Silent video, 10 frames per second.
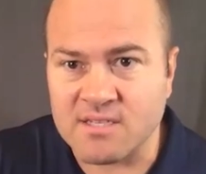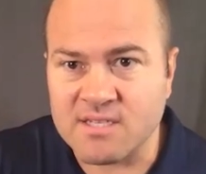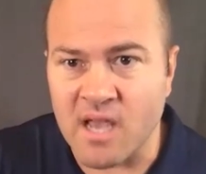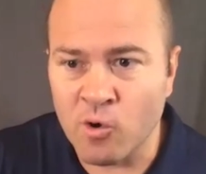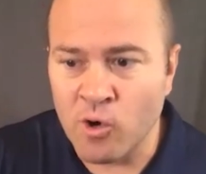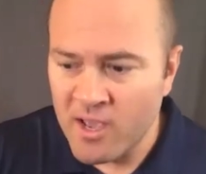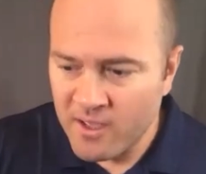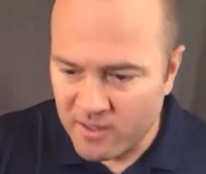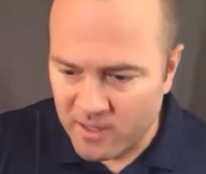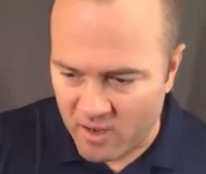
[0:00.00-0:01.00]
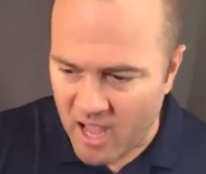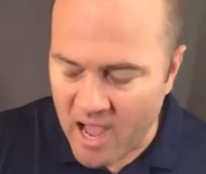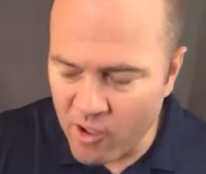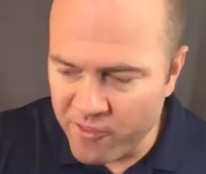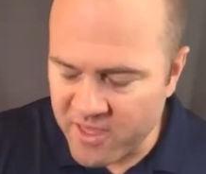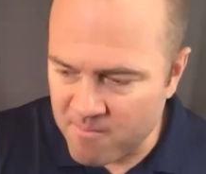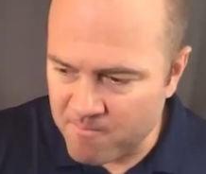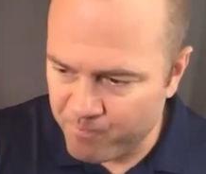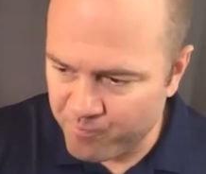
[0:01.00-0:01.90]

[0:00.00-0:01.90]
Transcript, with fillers: So how the